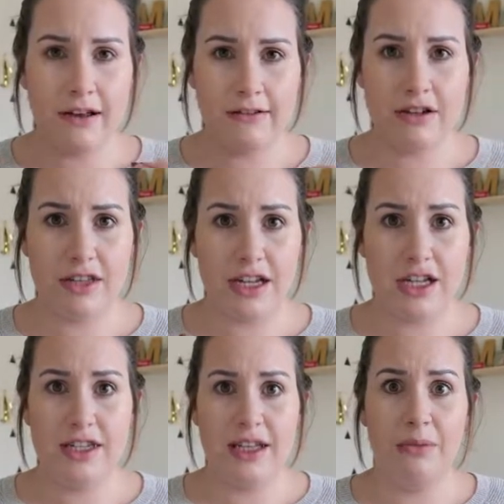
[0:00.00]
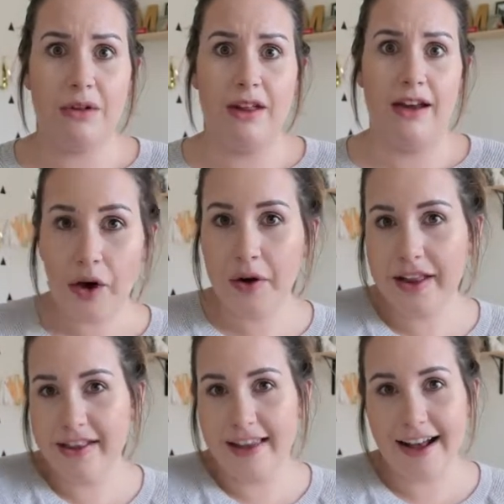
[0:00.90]
gives you such a deep clean. Okay,
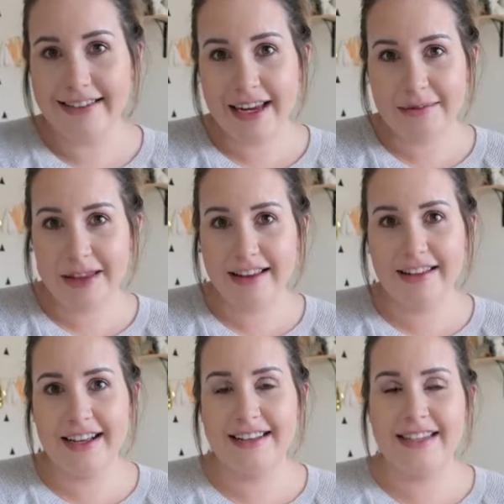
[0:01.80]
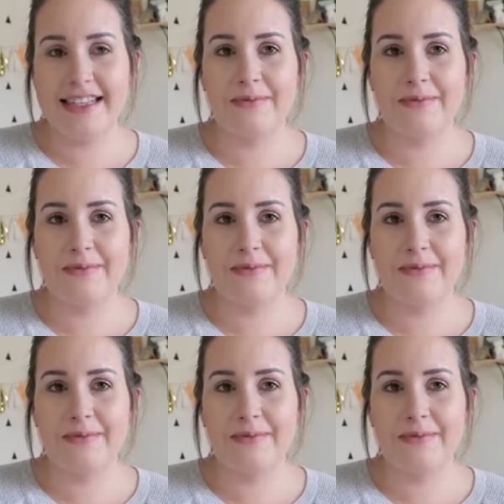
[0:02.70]
the last item on the list